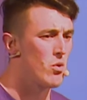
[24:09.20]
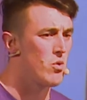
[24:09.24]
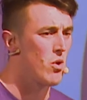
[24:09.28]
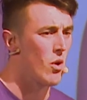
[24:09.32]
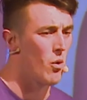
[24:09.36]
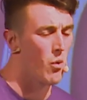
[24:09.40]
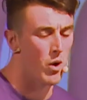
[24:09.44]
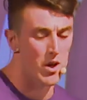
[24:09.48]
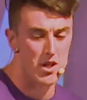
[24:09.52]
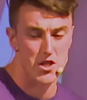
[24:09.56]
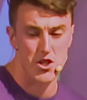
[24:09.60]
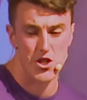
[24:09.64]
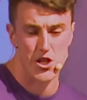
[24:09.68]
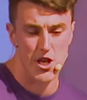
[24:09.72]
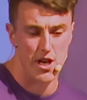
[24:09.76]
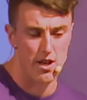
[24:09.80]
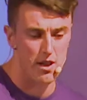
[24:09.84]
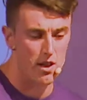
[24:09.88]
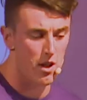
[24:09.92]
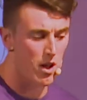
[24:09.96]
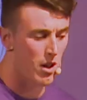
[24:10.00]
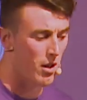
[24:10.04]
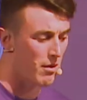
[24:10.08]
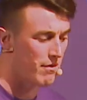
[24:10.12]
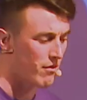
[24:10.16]
who I want to share a
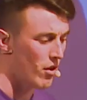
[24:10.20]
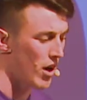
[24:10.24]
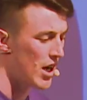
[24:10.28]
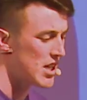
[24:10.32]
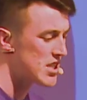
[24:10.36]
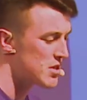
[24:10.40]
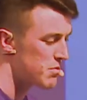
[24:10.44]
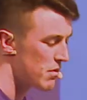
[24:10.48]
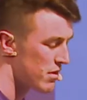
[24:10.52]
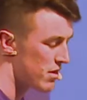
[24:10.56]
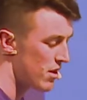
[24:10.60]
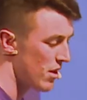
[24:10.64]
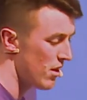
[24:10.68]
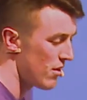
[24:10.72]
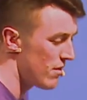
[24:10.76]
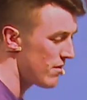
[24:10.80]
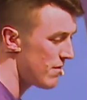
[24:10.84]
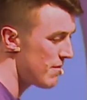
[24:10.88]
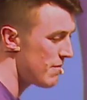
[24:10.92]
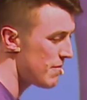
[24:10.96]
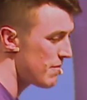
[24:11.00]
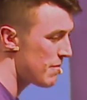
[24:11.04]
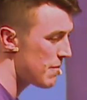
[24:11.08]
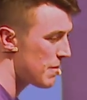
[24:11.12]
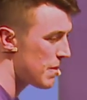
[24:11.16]
little advice with you.
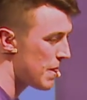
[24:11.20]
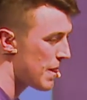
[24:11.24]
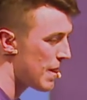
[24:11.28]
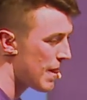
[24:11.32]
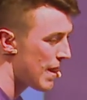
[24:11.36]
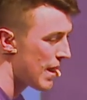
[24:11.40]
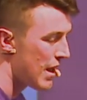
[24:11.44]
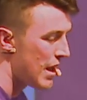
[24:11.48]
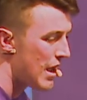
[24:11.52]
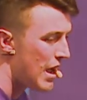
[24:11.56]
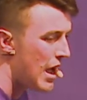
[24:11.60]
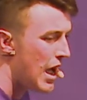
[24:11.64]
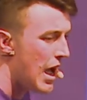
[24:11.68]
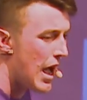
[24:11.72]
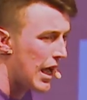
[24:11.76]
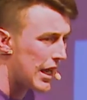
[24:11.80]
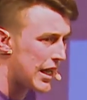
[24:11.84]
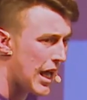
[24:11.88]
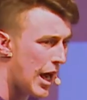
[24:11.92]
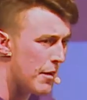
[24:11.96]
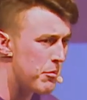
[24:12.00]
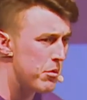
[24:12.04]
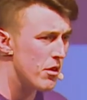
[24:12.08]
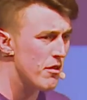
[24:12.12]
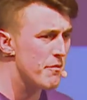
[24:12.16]
A
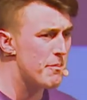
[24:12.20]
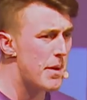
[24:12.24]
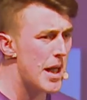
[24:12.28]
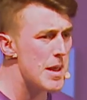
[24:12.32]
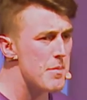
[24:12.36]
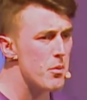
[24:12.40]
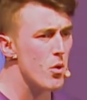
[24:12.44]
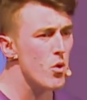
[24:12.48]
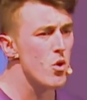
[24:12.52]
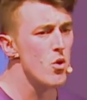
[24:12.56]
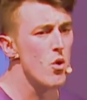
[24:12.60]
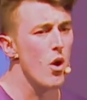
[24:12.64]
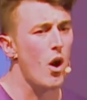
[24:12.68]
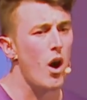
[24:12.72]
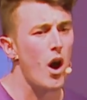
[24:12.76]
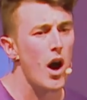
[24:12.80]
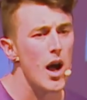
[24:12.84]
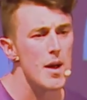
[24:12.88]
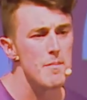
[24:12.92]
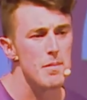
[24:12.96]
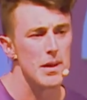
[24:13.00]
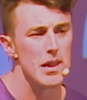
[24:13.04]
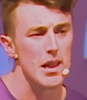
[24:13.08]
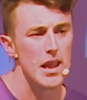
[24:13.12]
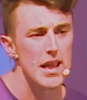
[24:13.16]
couple of people who I
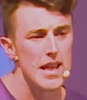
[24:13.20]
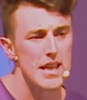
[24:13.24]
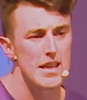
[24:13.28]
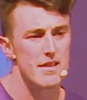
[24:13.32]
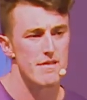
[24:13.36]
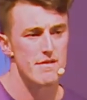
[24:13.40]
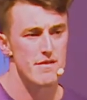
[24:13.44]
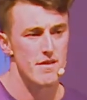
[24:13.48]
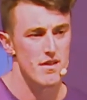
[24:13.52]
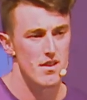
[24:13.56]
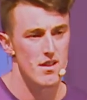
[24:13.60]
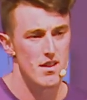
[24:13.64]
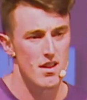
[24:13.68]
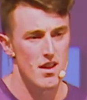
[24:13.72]
believe,